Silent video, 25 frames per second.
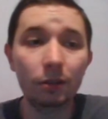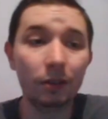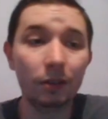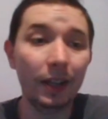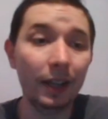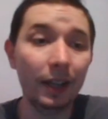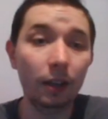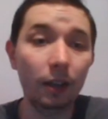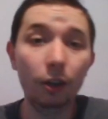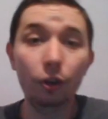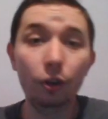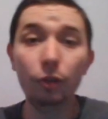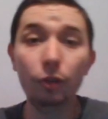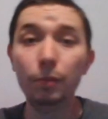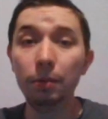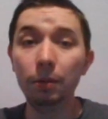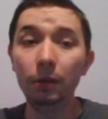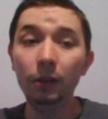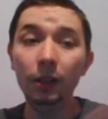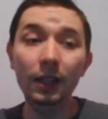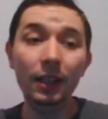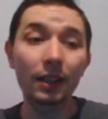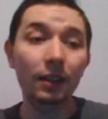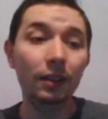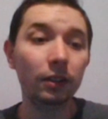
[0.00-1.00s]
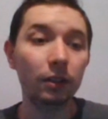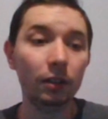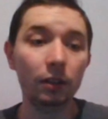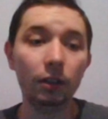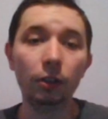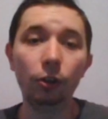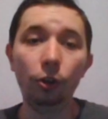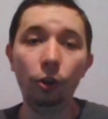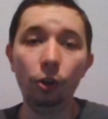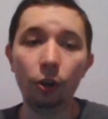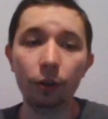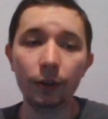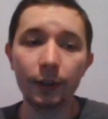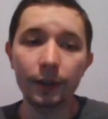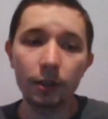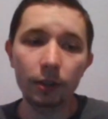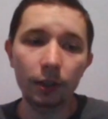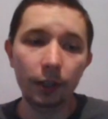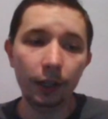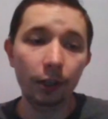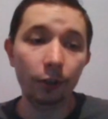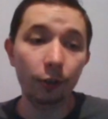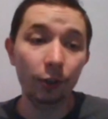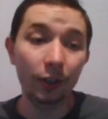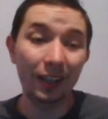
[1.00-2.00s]
like completely lost
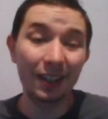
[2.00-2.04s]
here.